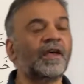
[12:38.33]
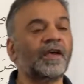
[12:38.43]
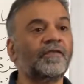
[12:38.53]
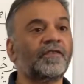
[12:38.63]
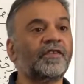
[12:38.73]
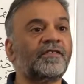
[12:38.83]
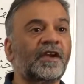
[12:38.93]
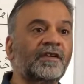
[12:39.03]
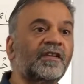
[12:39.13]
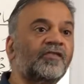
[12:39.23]
If the
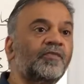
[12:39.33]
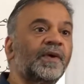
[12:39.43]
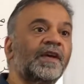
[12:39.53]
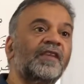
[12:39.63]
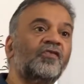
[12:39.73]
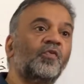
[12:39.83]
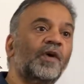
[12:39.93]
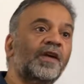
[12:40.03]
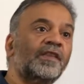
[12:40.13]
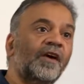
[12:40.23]
sentence begins
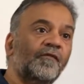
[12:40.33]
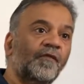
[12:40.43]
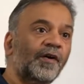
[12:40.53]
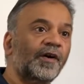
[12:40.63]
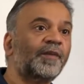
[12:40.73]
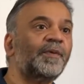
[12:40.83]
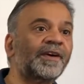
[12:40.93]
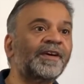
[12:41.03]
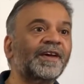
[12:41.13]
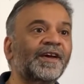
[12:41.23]
with a verb,
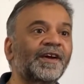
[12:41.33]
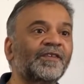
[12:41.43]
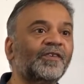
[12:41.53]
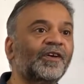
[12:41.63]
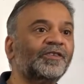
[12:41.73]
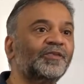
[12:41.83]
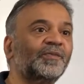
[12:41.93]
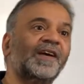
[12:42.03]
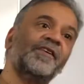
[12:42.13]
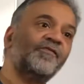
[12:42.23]
it is called
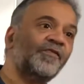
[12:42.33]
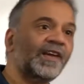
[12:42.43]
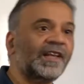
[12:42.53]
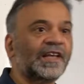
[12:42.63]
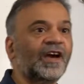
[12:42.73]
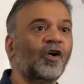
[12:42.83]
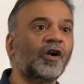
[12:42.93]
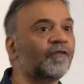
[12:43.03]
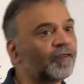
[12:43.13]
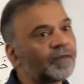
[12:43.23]
jumla fe'liya, or
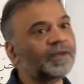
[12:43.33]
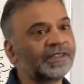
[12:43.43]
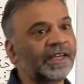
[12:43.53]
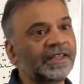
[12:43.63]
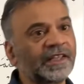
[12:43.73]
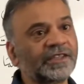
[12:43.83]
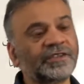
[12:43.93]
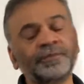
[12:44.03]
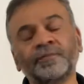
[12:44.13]
a verbal sentence.